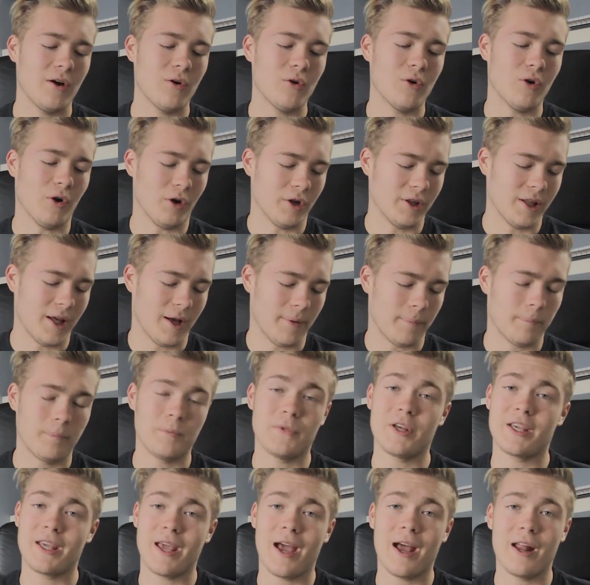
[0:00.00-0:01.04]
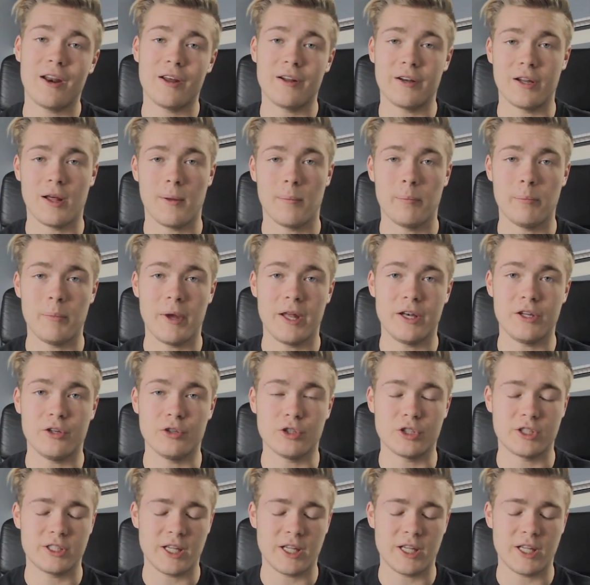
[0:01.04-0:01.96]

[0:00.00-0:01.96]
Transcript: or the Canon menu